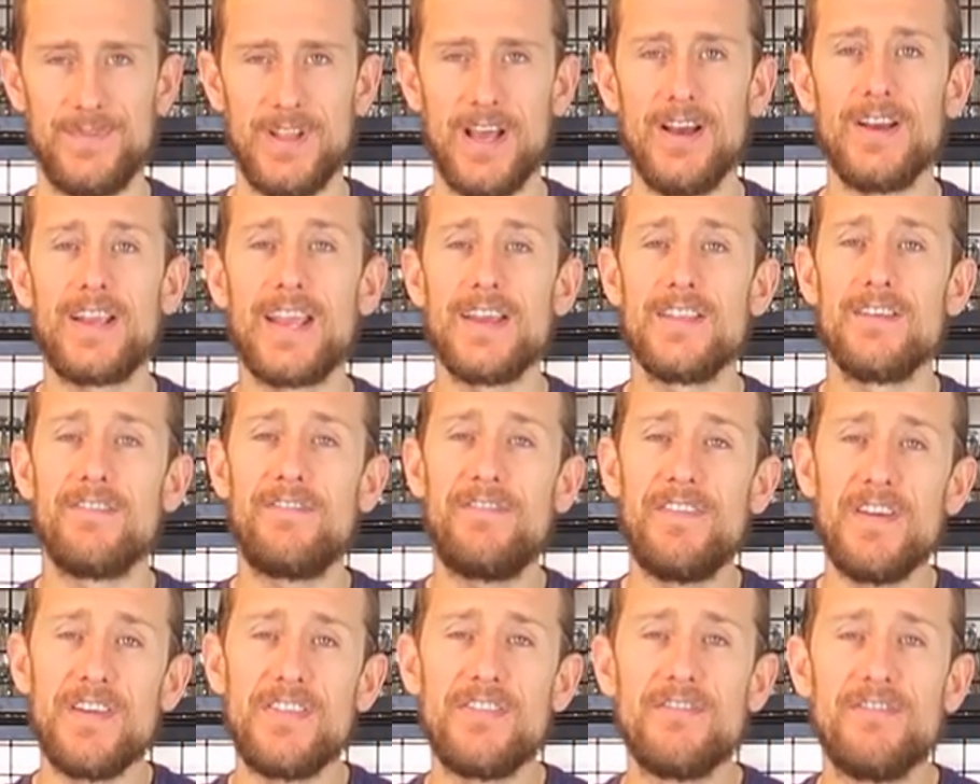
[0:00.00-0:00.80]
Okay, the
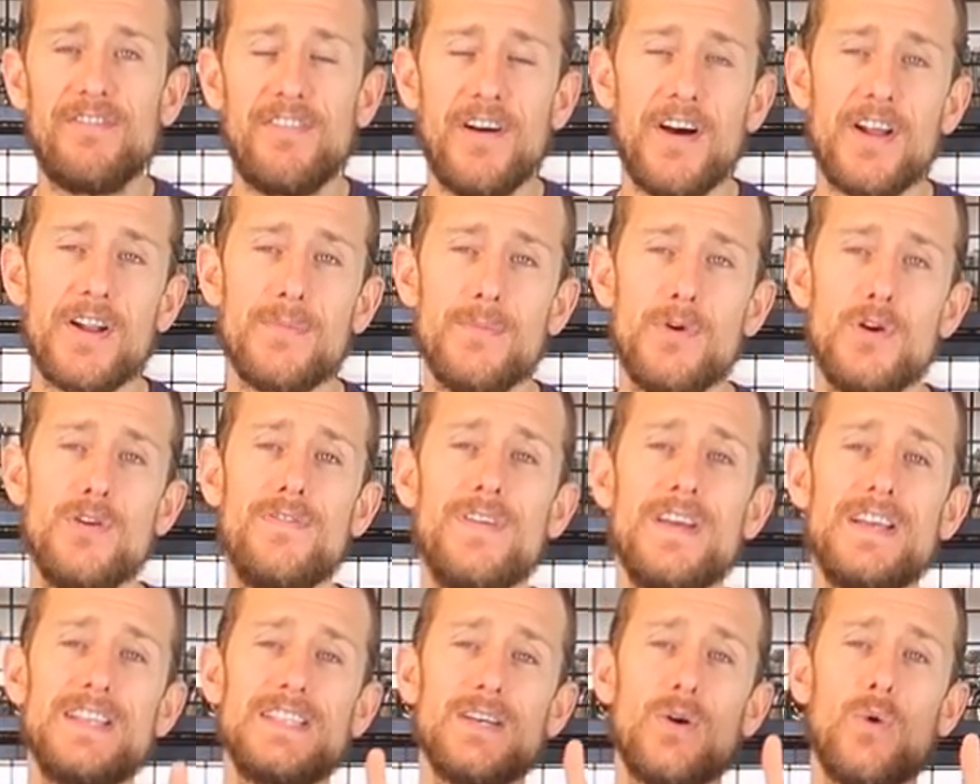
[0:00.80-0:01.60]
fifth and final move
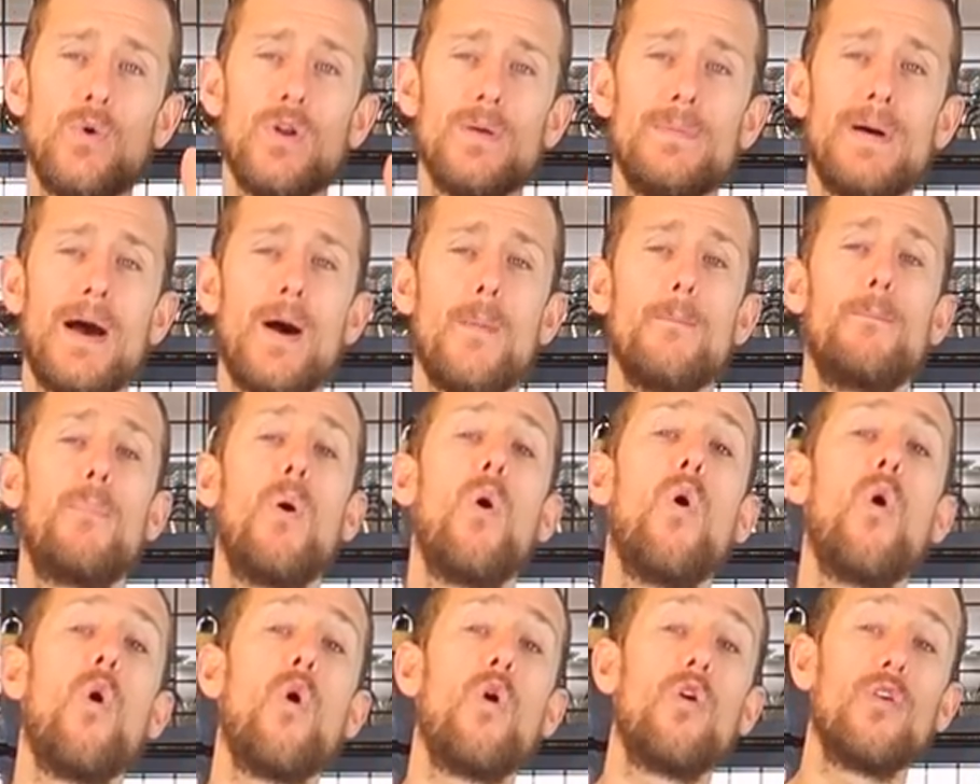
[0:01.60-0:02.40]
is all about
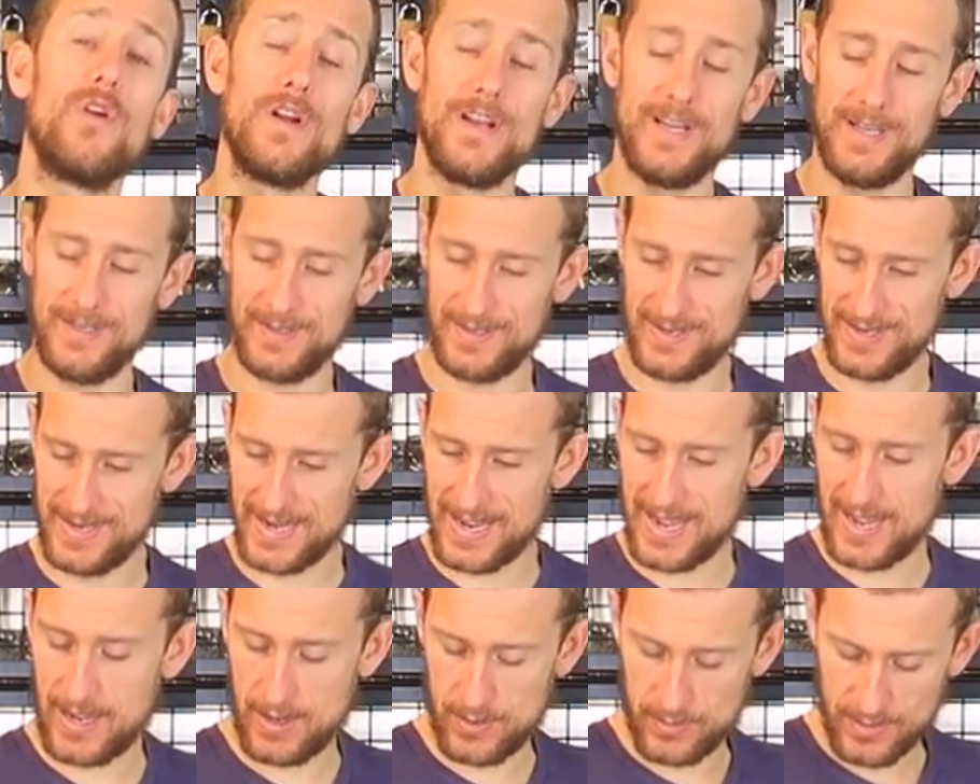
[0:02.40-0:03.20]
pouring.
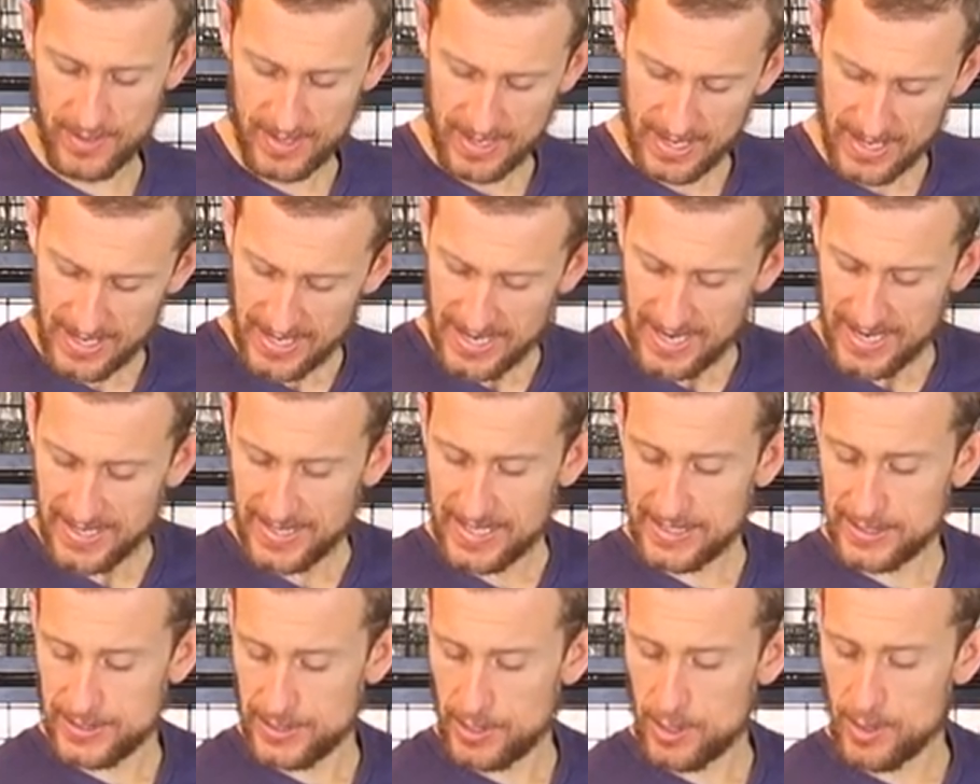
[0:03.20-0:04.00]
Now,
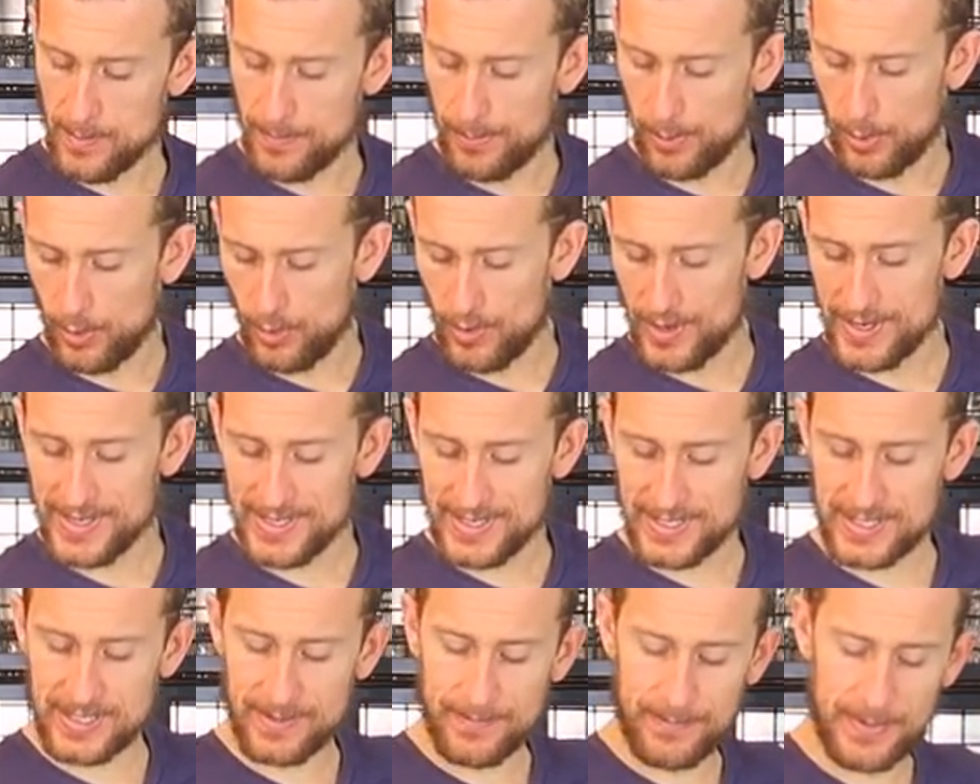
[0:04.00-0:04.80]
there's no
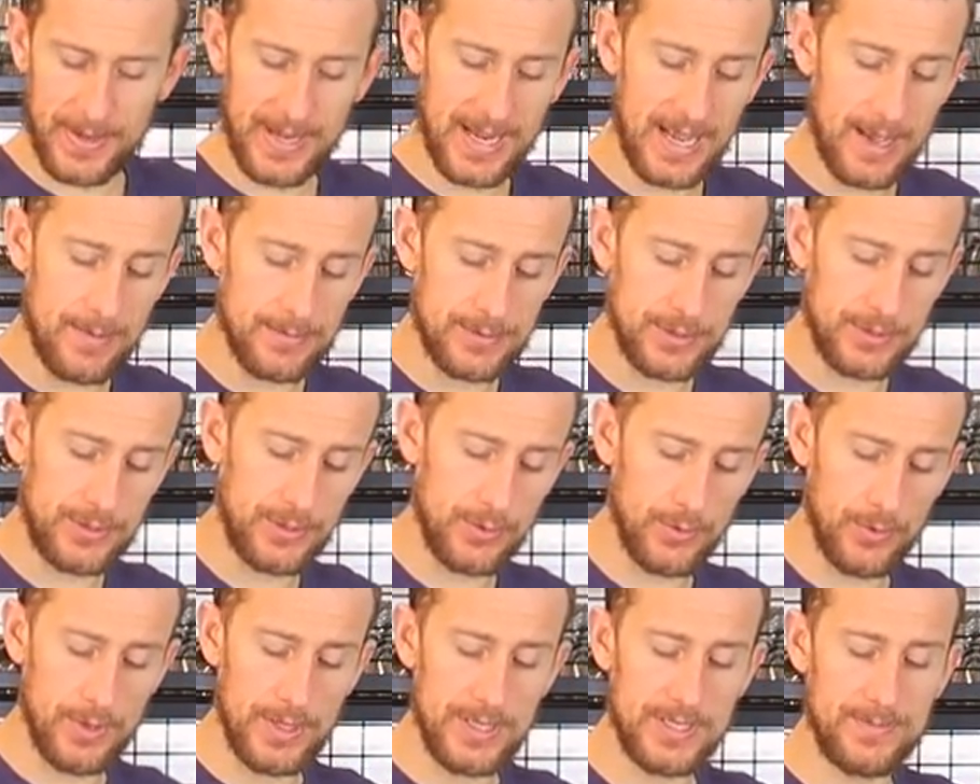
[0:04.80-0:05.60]
point being able to
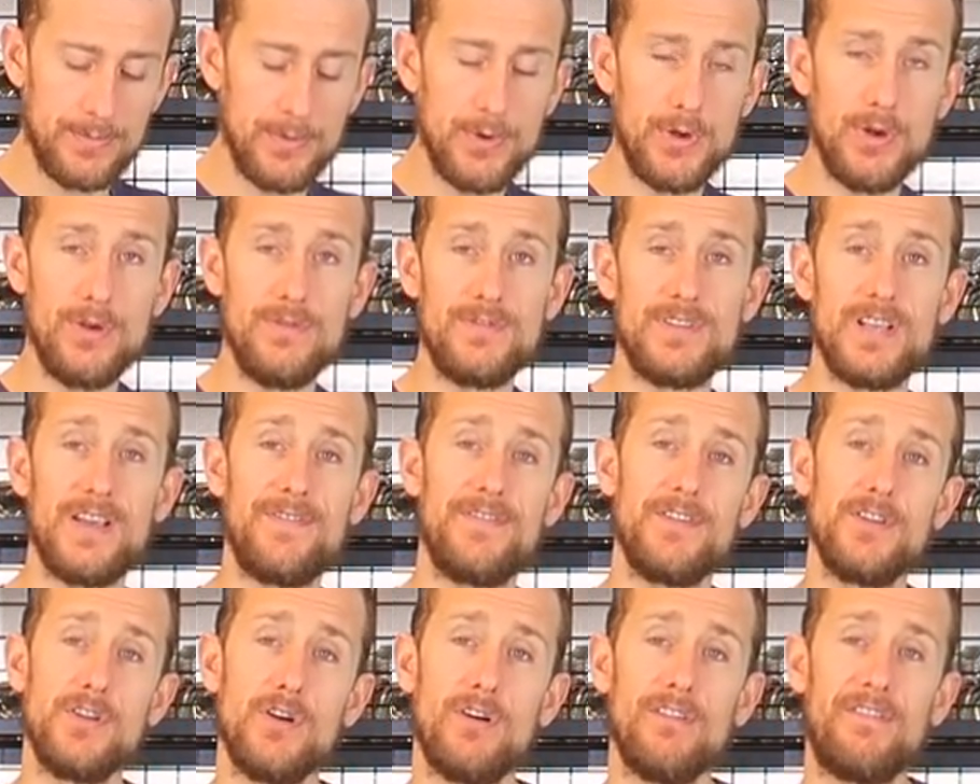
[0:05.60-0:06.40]
do all these moves
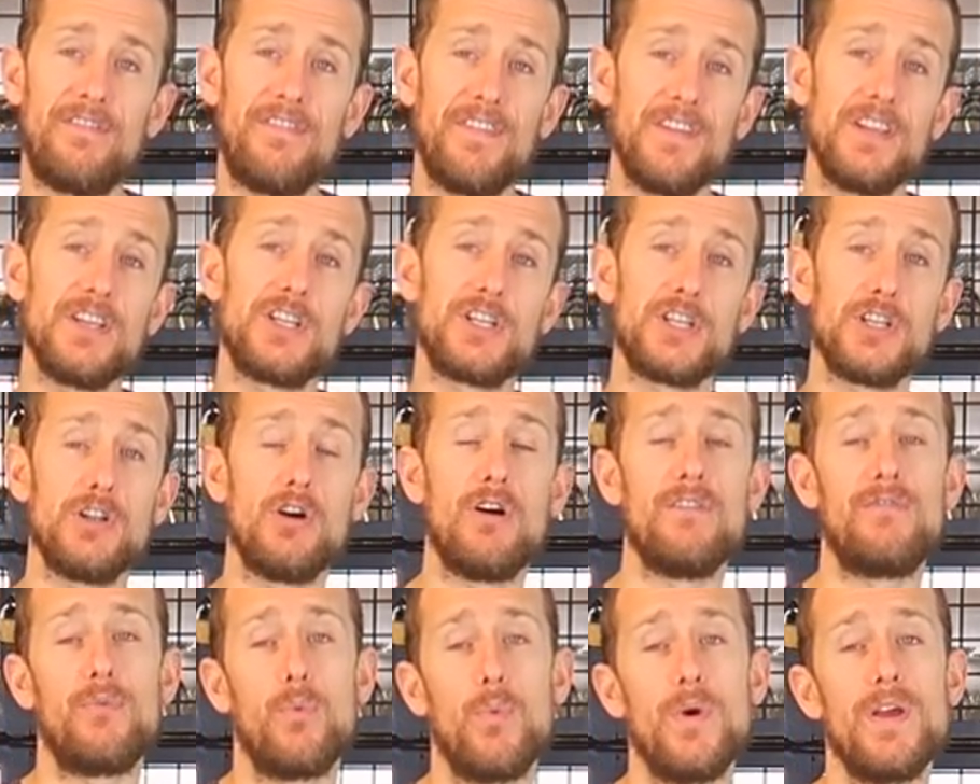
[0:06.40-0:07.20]
if you're not finishing
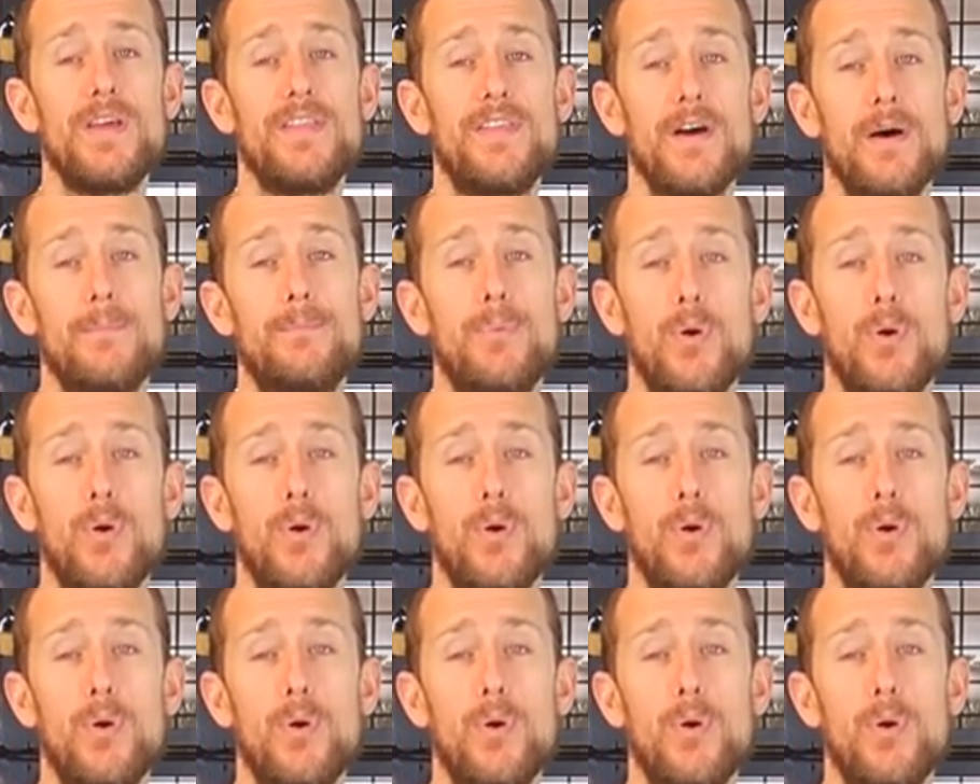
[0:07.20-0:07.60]
off with a